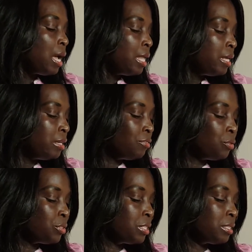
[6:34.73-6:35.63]
And then of
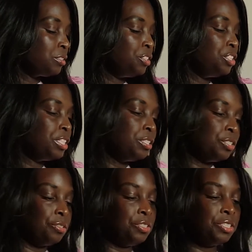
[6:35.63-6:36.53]
course there's
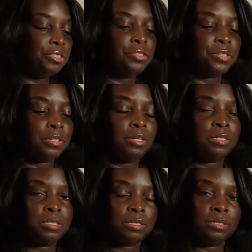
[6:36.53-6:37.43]
ginger. Ginger you can
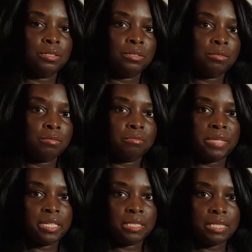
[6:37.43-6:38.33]
also
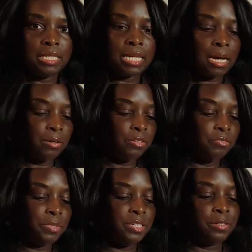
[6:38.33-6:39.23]
make a tea out
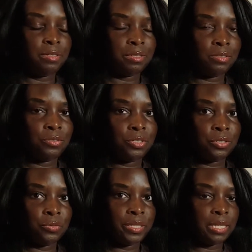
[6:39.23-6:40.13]
of, but you can also
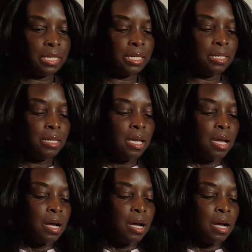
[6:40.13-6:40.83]
cook with it.